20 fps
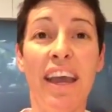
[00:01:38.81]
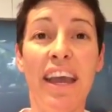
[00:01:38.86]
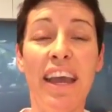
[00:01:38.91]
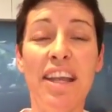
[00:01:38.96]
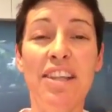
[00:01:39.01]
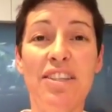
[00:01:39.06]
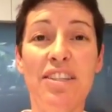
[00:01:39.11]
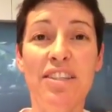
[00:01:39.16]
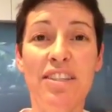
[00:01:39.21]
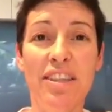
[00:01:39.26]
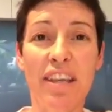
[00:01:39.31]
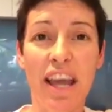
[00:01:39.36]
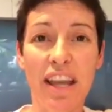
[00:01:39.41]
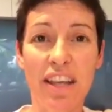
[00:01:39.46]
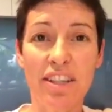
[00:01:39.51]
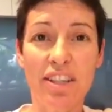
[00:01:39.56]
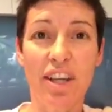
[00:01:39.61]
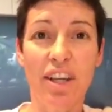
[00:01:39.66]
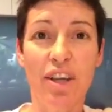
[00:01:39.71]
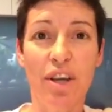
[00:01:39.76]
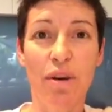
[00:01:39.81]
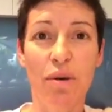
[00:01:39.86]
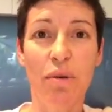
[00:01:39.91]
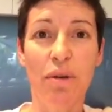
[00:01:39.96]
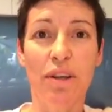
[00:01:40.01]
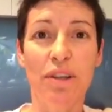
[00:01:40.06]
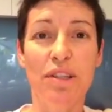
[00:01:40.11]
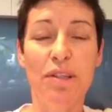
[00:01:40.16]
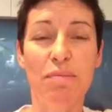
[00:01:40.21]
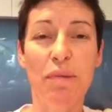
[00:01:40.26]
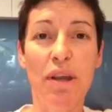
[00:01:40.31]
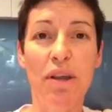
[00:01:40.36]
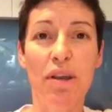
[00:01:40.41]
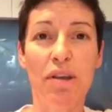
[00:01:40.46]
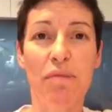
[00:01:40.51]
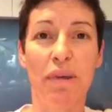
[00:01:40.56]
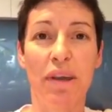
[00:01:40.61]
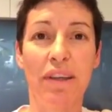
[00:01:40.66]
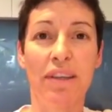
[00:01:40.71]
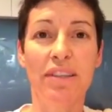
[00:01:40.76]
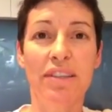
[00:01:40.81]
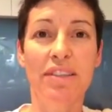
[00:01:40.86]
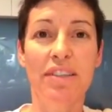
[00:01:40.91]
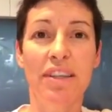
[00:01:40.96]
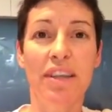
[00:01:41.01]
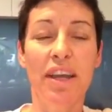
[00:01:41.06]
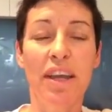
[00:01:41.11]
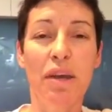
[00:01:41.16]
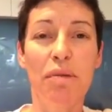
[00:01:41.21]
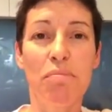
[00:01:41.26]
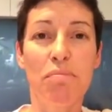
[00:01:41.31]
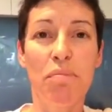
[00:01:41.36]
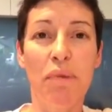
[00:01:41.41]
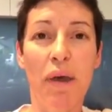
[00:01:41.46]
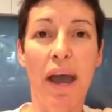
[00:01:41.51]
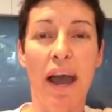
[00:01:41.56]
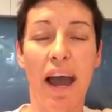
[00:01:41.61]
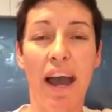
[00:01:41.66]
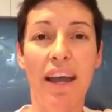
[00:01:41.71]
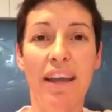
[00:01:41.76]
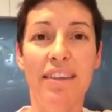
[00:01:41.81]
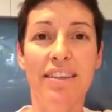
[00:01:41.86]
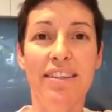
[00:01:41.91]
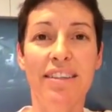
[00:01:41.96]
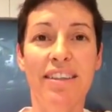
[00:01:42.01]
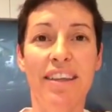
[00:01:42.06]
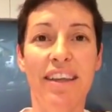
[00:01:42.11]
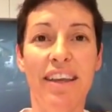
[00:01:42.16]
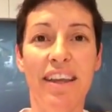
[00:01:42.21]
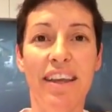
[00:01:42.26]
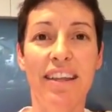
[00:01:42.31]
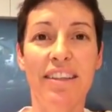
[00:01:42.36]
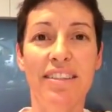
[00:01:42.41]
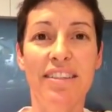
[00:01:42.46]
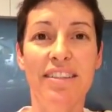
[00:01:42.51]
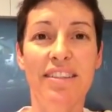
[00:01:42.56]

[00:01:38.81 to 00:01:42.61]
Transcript: it's such a cool experiment, but it